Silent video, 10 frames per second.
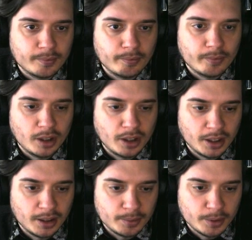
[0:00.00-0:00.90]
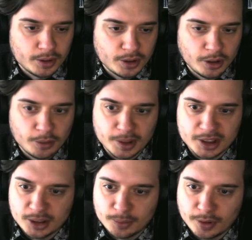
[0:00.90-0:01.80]
Okay, I'm gonna turn on my
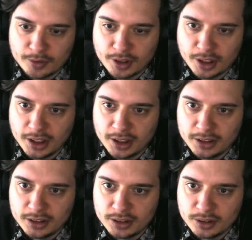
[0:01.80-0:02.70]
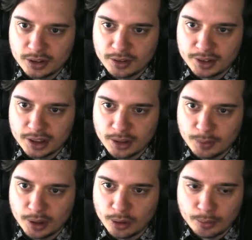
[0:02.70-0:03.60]
simplify again, turn everything a little bit
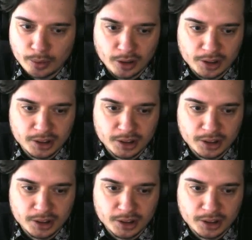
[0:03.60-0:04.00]
low poly,